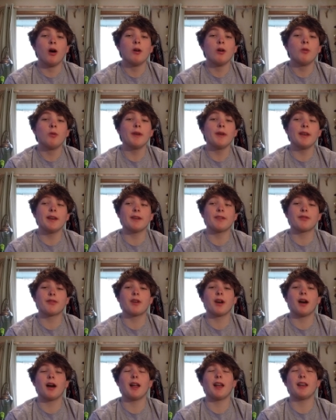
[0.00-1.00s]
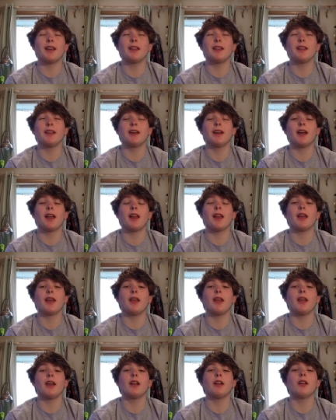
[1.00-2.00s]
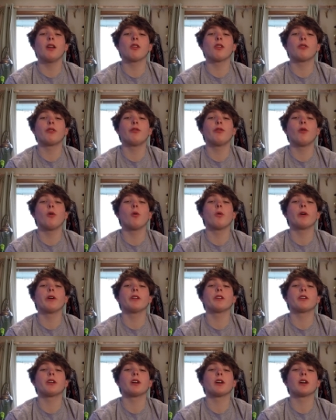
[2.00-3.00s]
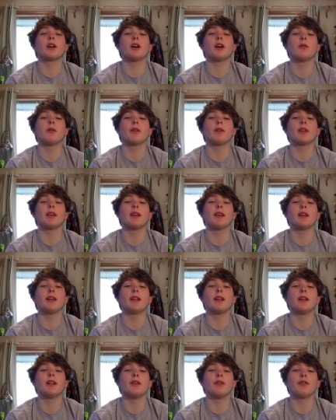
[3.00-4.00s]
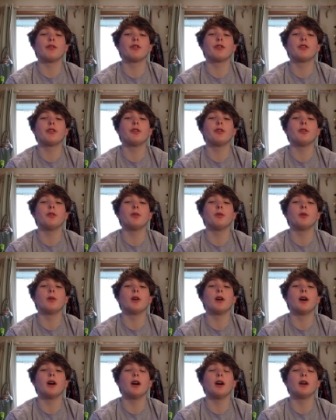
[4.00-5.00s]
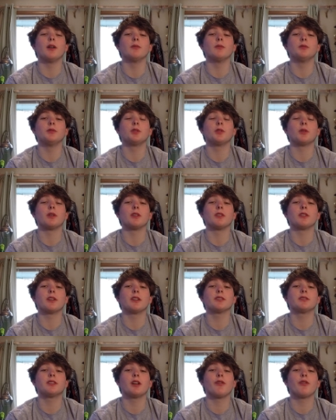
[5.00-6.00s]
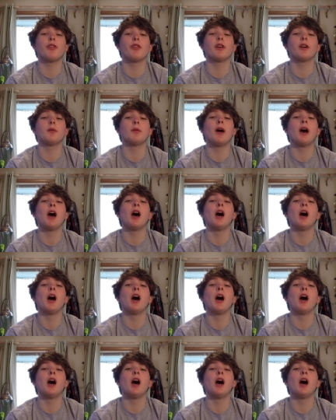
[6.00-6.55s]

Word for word: We have got yet a, another four wheeler coming in to um, join the rest of them.